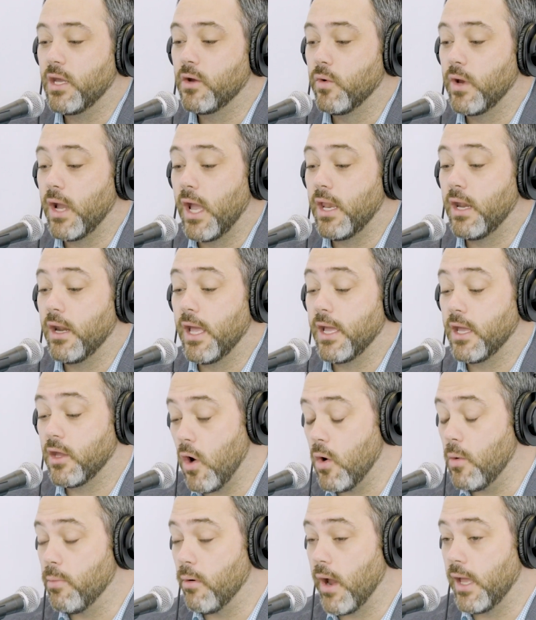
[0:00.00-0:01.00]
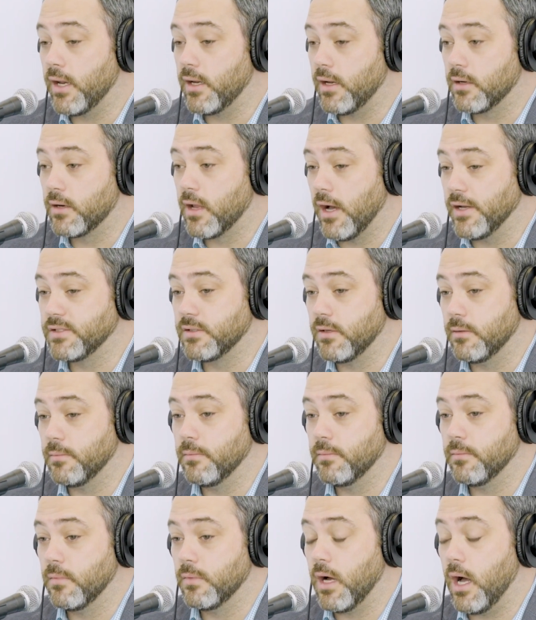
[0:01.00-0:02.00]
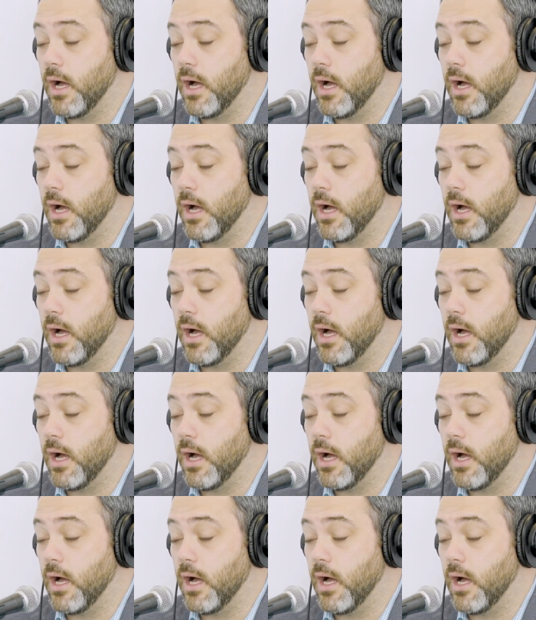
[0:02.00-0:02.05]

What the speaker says: created a co-branded custom